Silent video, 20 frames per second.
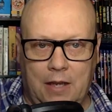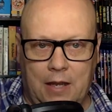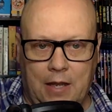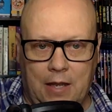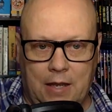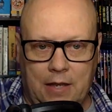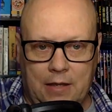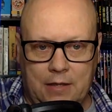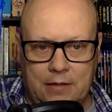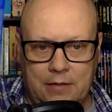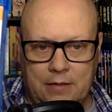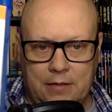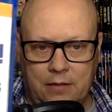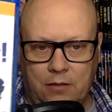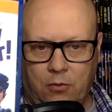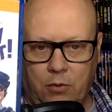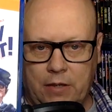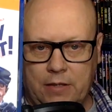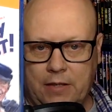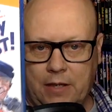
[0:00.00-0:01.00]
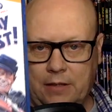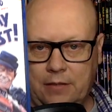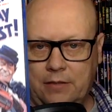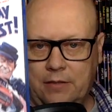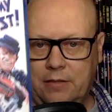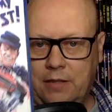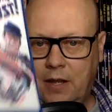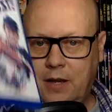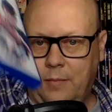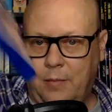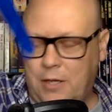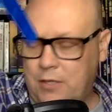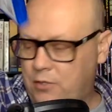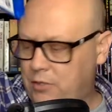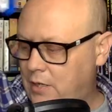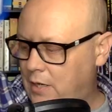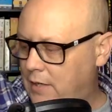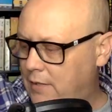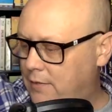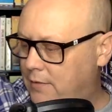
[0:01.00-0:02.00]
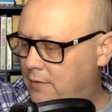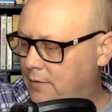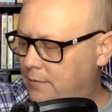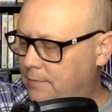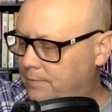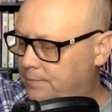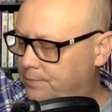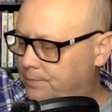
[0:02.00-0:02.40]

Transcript: and Great Texas Dynamite Chase.